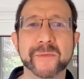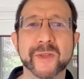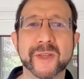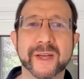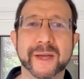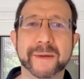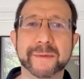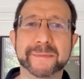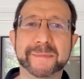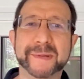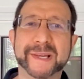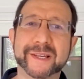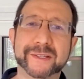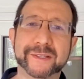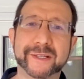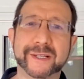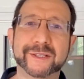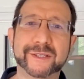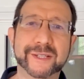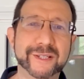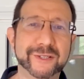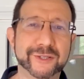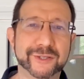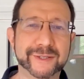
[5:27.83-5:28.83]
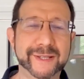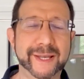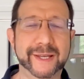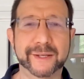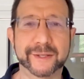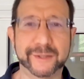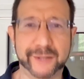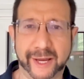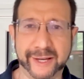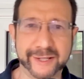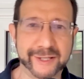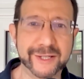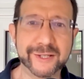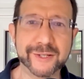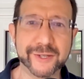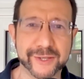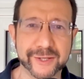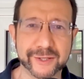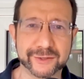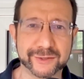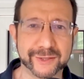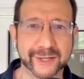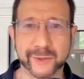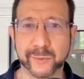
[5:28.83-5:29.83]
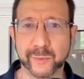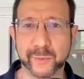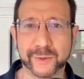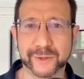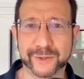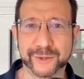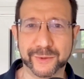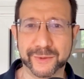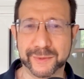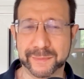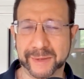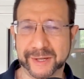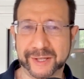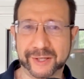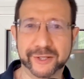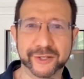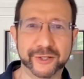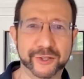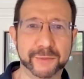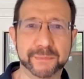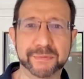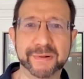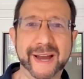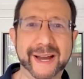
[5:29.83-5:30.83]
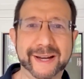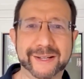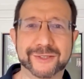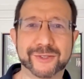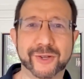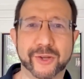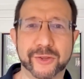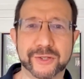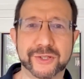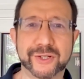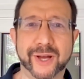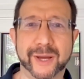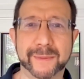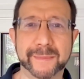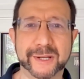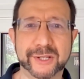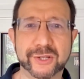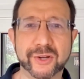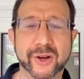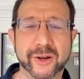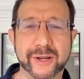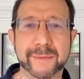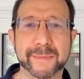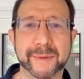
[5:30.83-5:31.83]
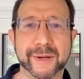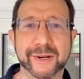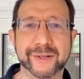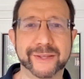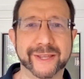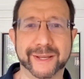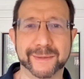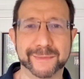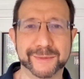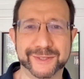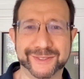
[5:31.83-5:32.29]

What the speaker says: because I teach this and I do it in my clinical practice all the time. I talk about it like